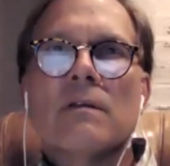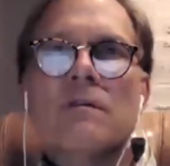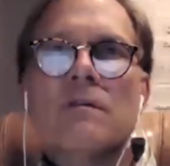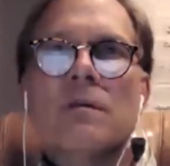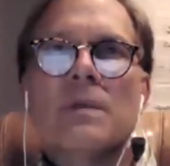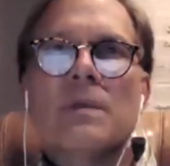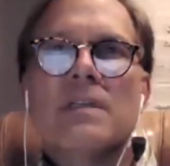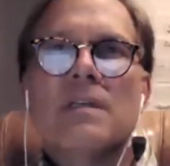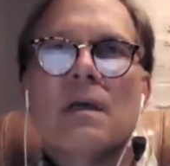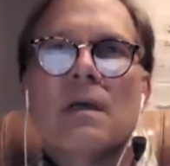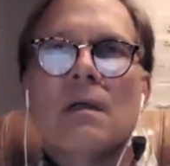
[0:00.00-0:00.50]

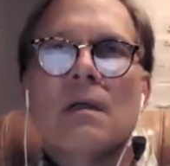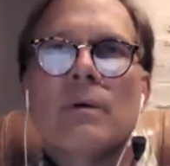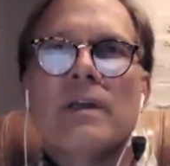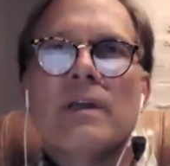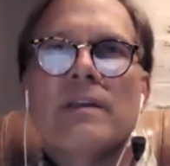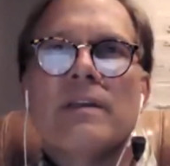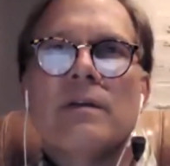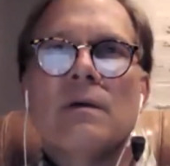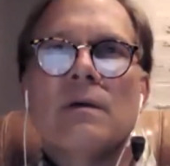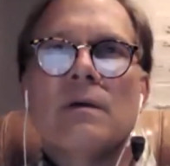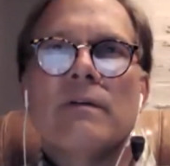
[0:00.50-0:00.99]
Dr. Patel,
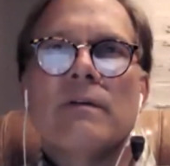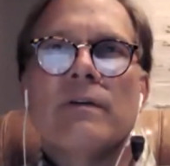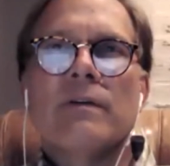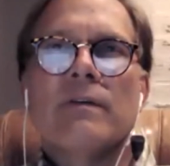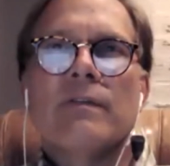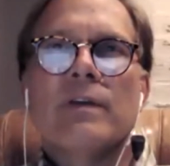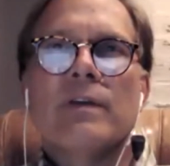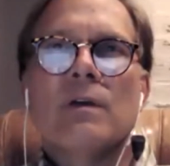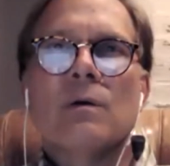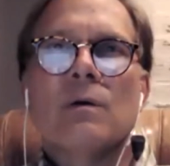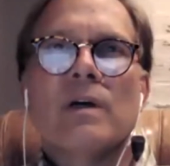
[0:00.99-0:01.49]
we do have
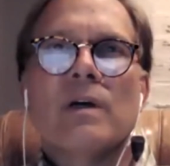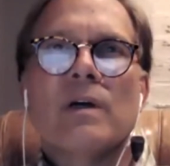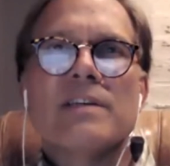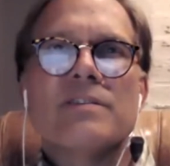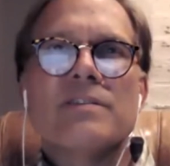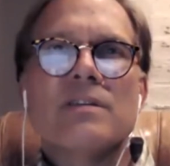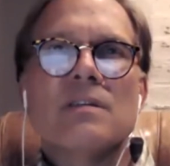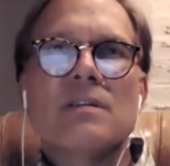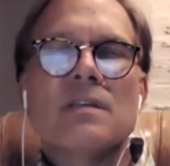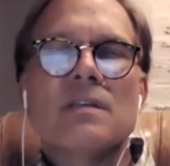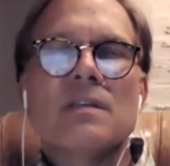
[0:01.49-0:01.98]
a few
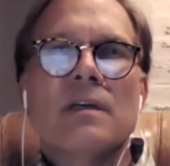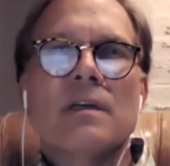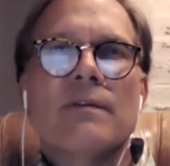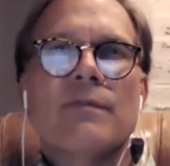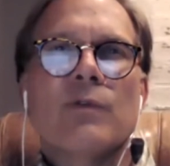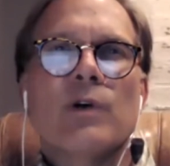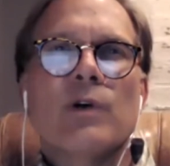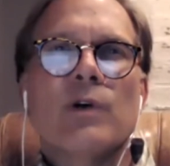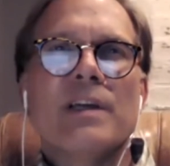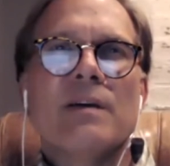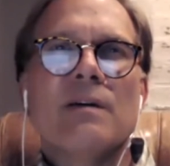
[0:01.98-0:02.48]
questions
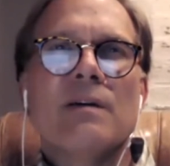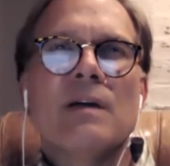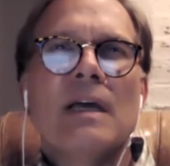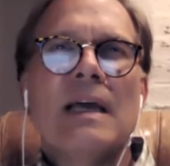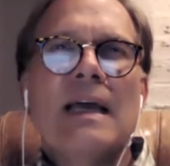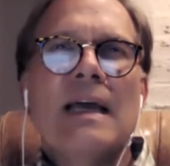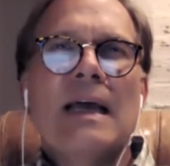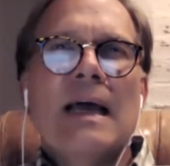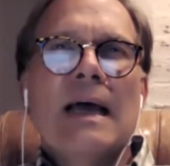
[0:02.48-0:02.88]
here for you.